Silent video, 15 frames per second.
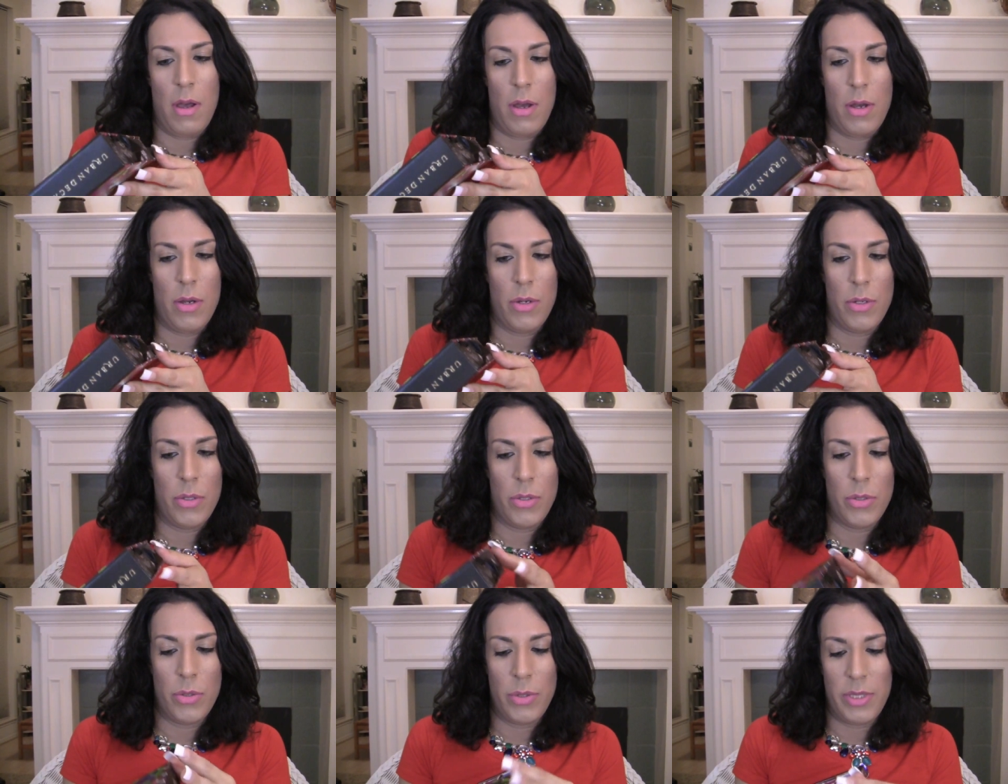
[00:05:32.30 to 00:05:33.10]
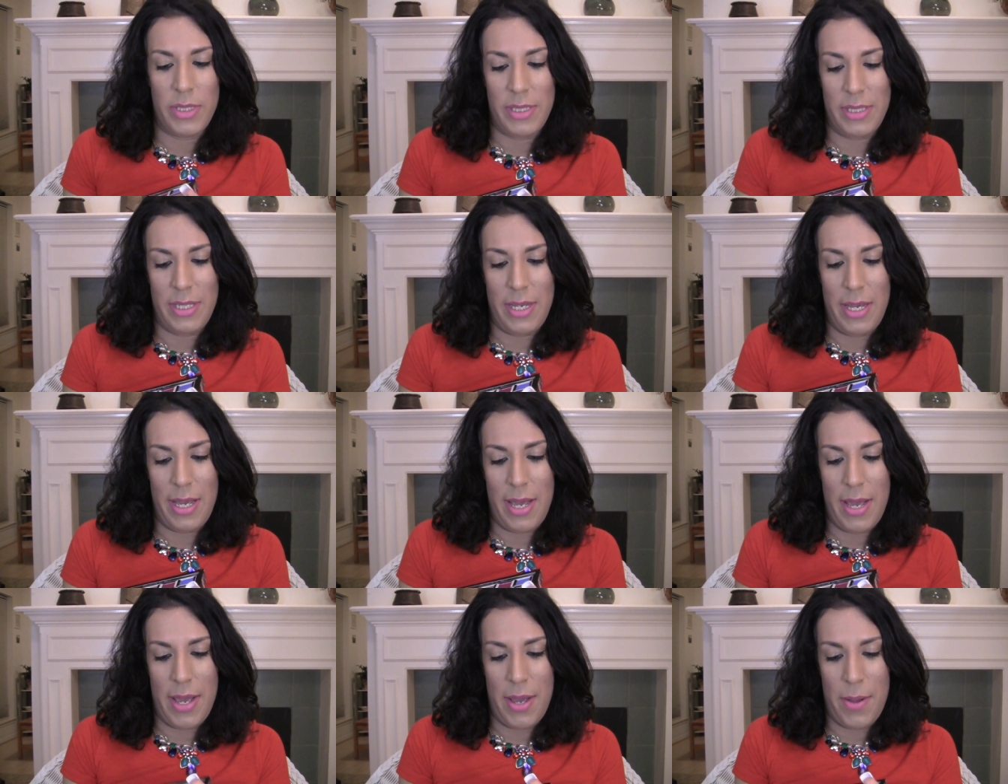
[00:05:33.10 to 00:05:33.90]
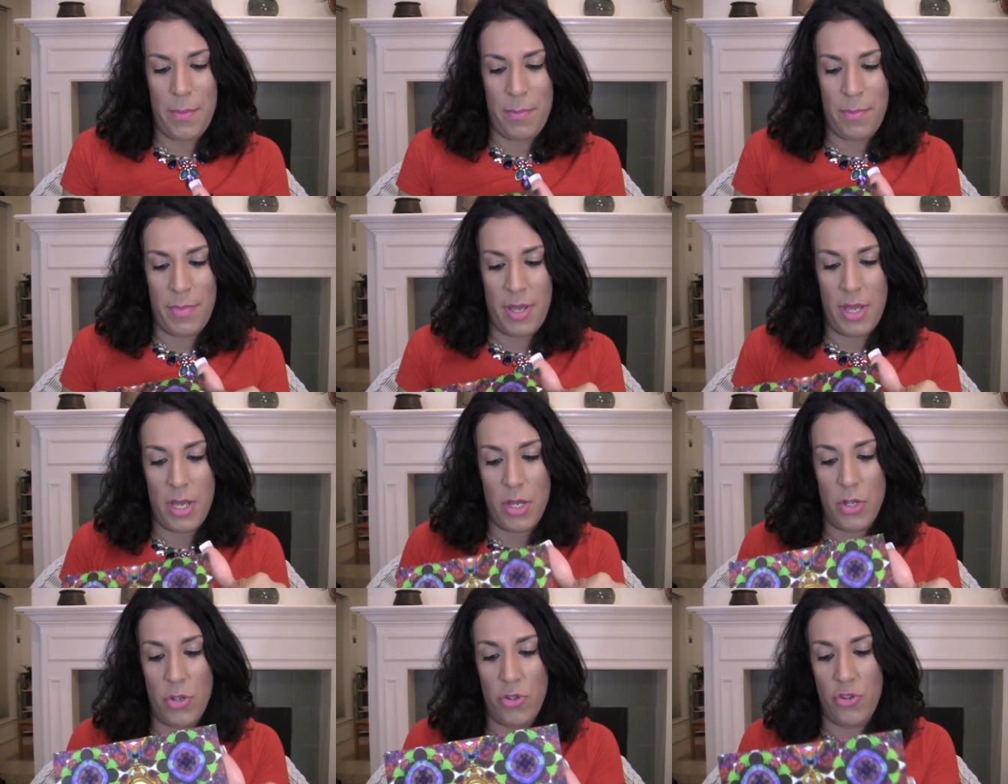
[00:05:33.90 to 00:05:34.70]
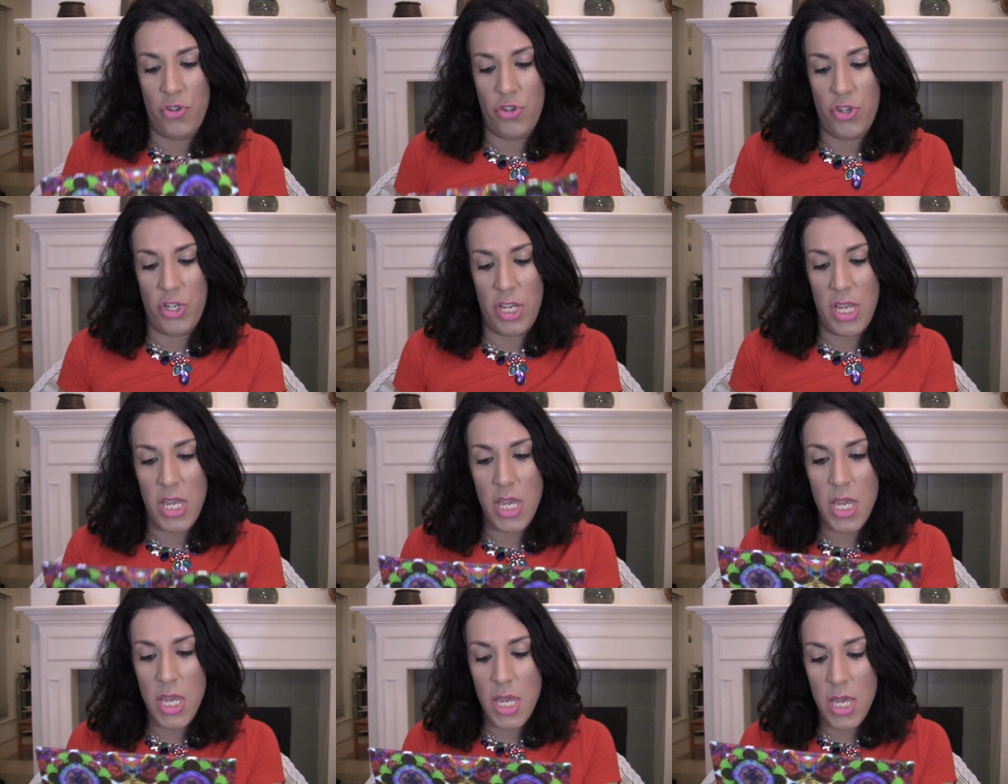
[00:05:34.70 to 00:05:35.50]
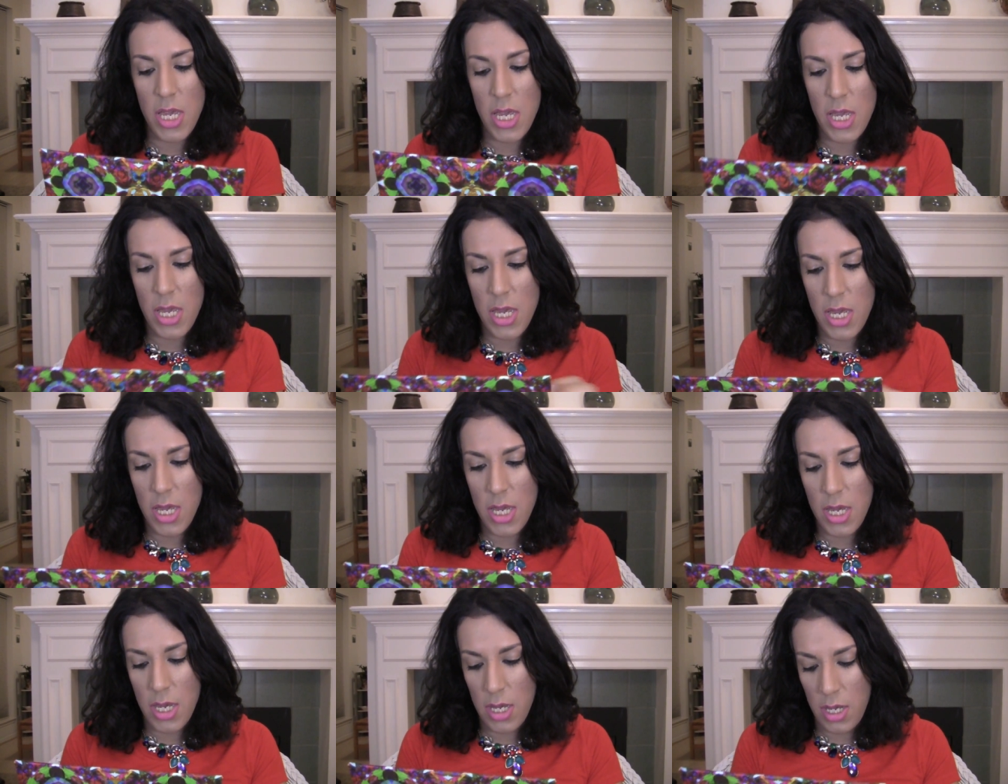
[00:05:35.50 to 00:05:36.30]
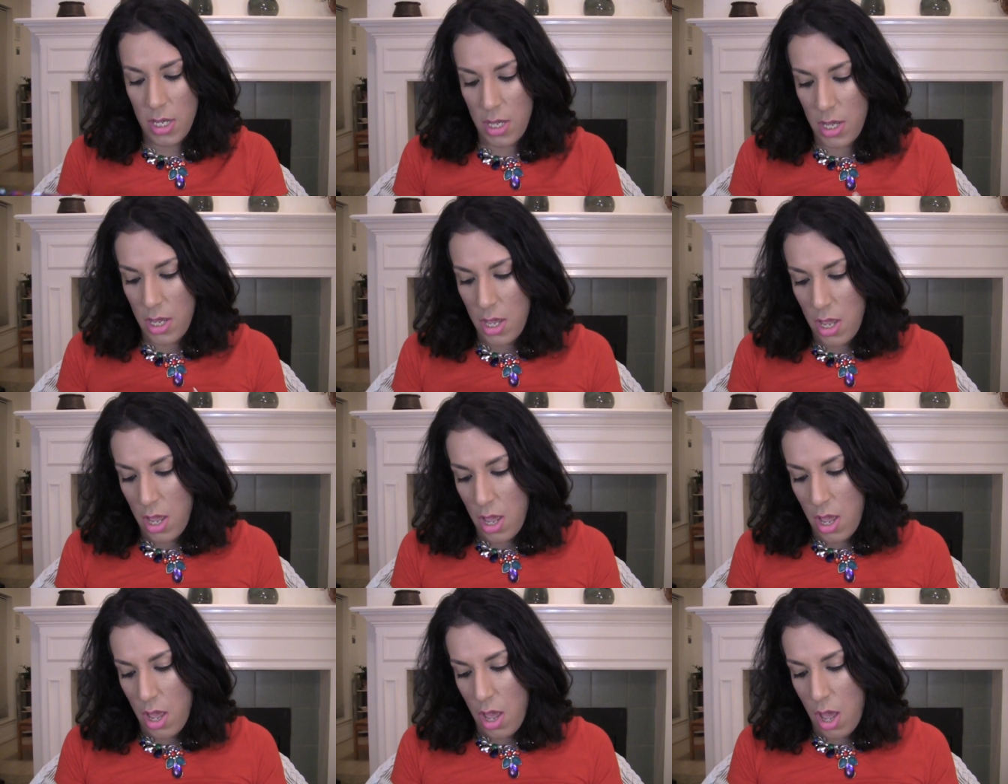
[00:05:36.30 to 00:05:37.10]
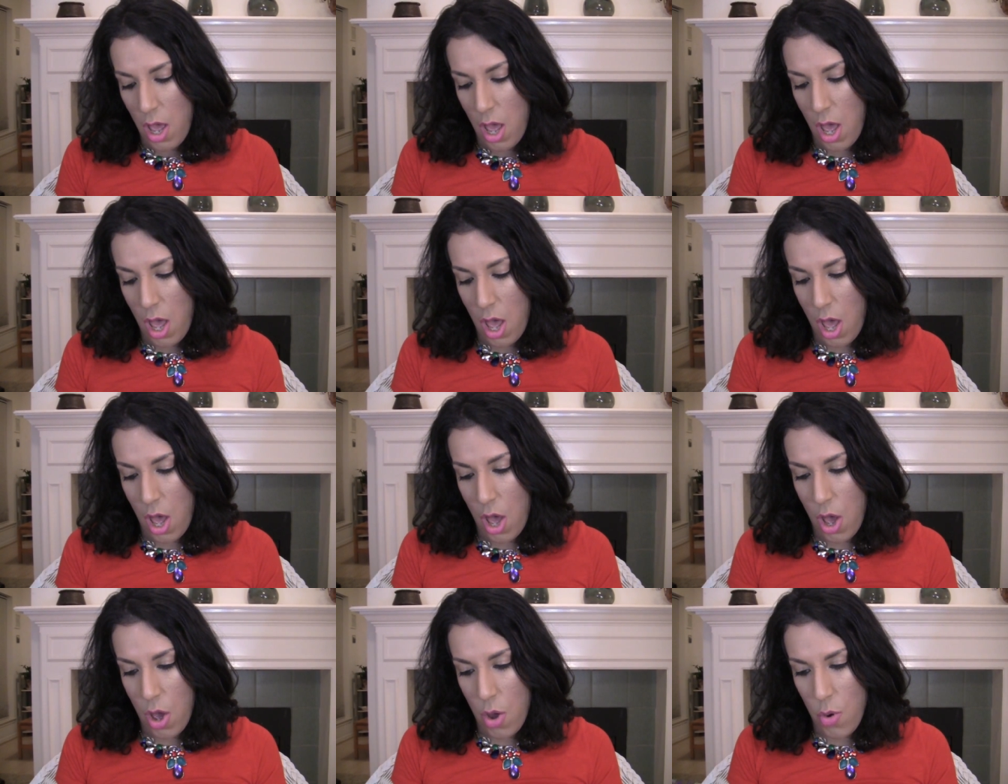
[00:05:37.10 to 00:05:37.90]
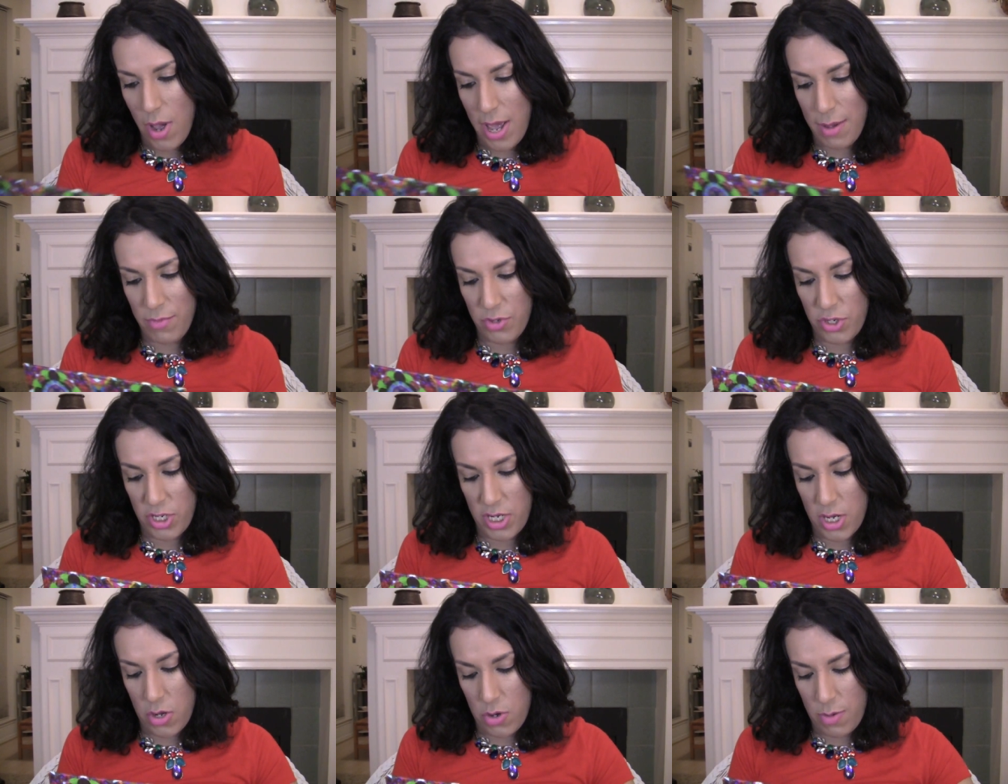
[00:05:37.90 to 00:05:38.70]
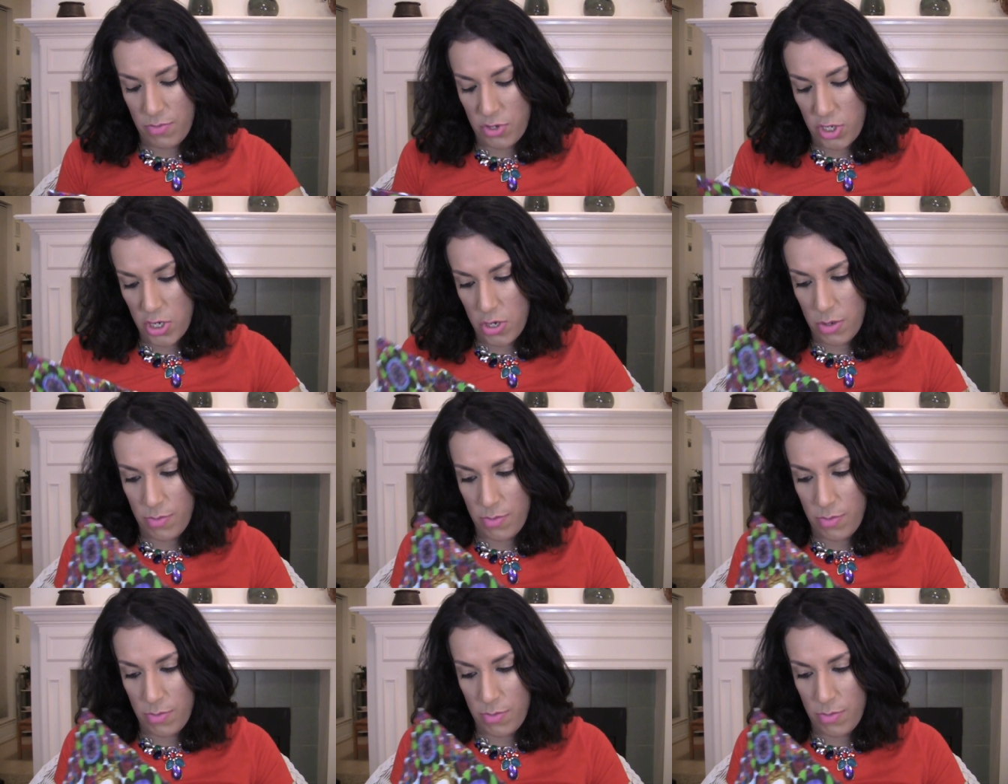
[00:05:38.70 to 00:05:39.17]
O M G. O M G, O M G.